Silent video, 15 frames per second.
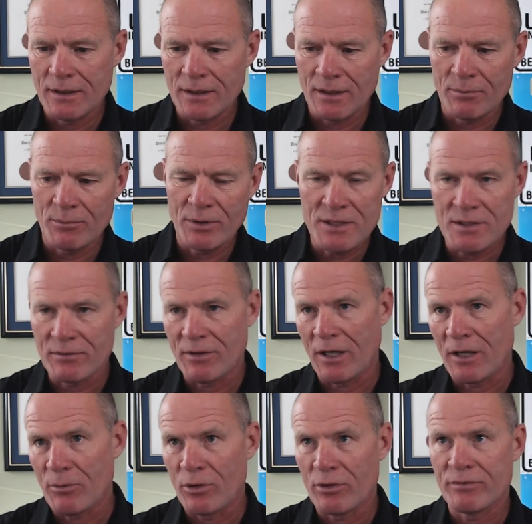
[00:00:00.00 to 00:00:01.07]
piece of
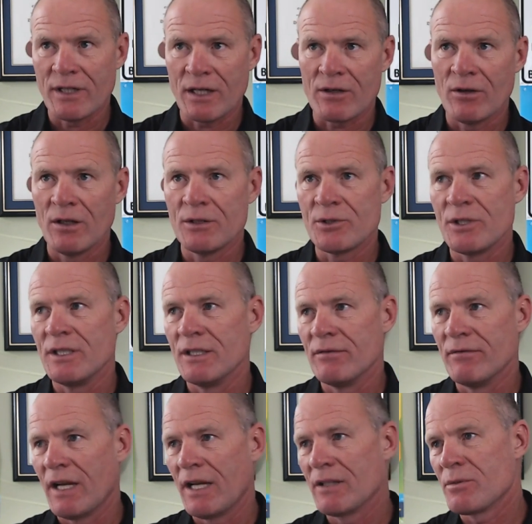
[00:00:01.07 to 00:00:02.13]
automotive technology, the
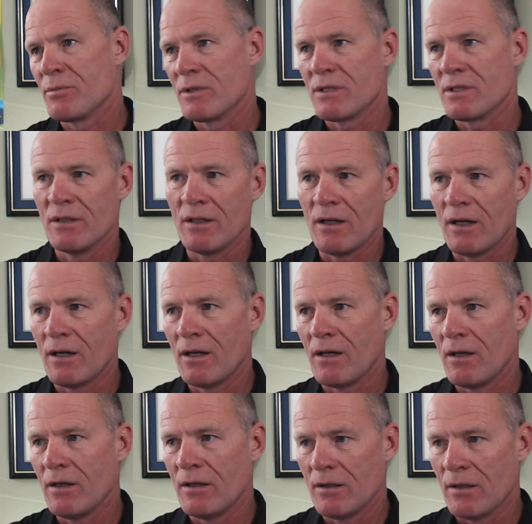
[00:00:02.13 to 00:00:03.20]
advancements in
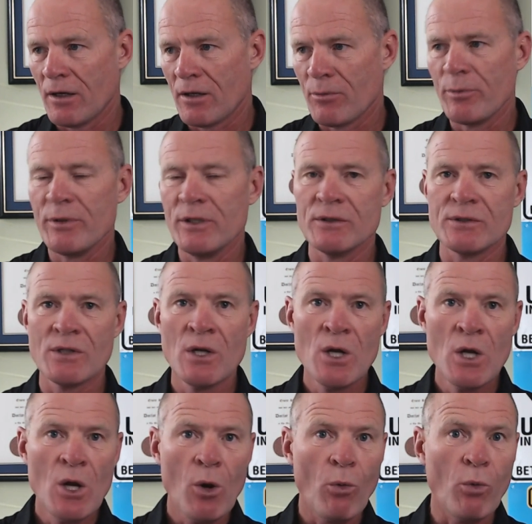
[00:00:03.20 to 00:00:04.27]
automobiles,
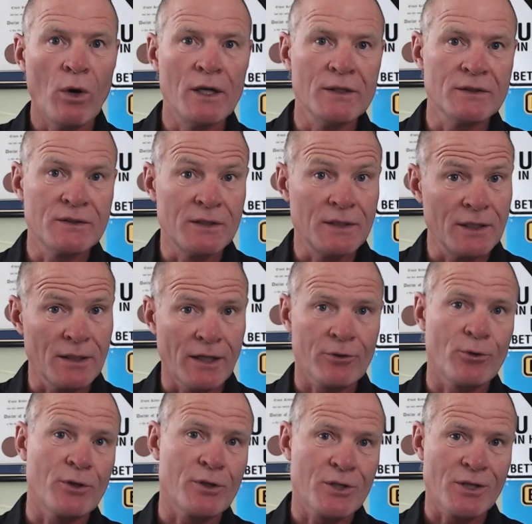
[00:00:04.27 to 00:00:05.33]
was the
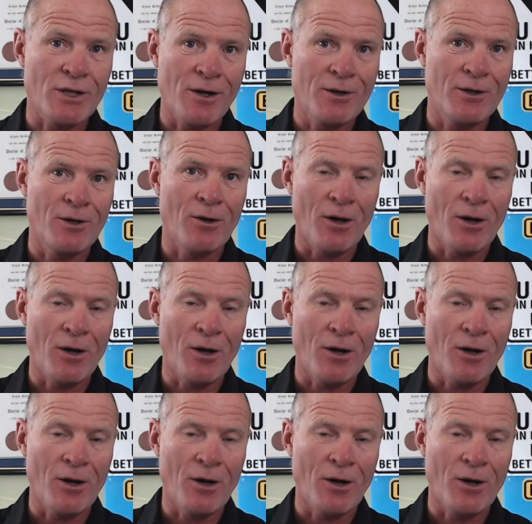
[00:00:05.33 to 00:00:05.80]
electric starter.